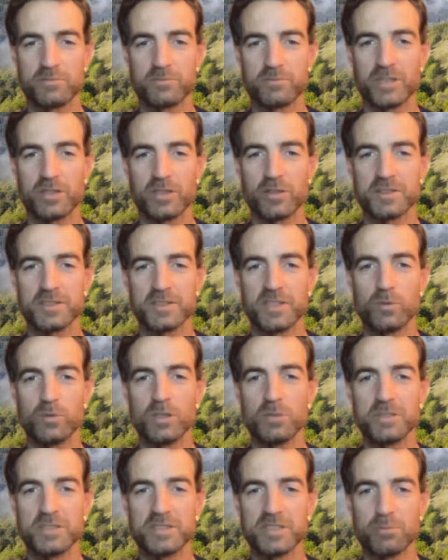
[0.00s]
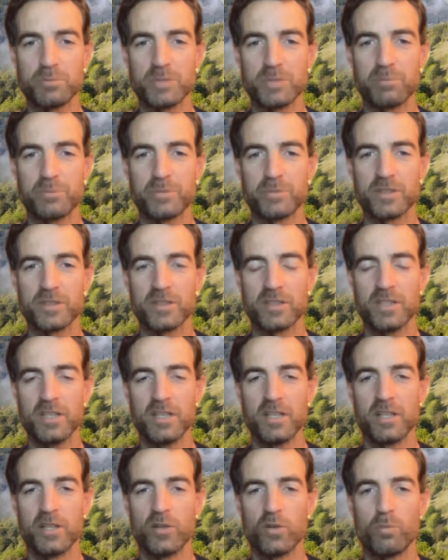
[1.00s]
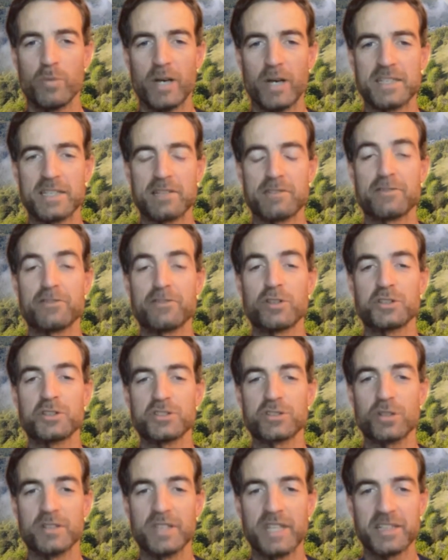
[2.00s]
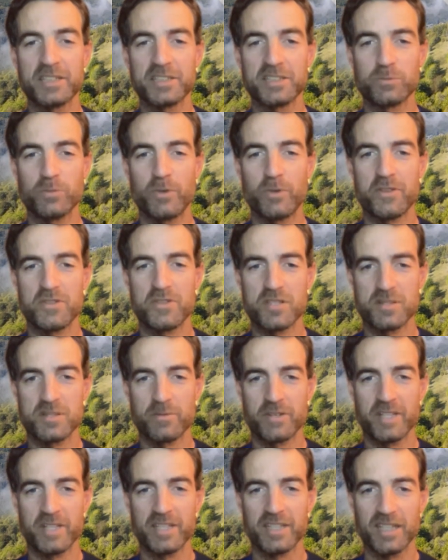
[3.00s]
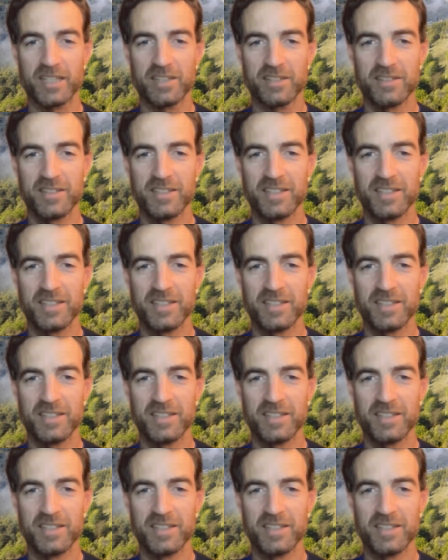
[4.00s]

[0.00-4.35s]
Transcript: because there will be some people who might have a first connection with system thinking.